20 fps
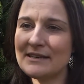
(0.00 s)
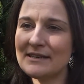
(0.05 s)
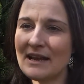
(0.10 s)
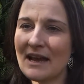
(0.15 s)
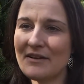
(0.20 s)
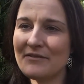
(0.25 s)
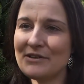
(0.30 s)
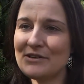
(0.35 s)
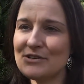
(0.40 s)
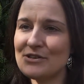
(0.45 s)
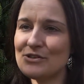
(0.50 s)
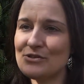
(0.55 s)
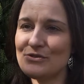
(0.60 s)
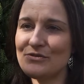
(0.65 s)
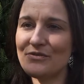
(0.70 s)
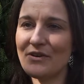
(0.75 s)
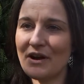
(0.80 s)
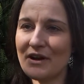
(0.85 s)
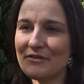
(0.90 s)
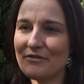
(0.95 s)
and having to
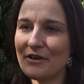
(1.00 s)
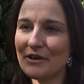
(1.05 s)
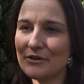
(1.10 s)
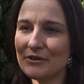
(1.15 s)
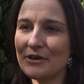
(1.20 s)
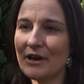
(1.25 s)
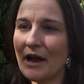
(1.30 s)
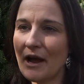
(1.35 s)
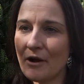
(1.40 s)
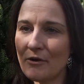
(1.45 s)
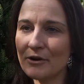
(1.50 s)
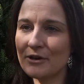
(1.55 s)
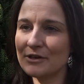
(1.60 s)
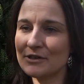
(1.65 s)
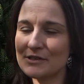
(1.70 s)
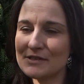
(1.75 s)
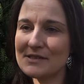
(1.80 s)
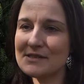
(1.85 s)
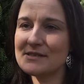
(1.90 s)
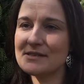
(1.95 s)
do 500
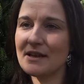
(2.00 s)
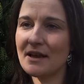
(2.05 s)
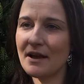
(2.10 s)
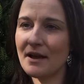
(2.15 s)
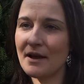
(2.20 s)
hours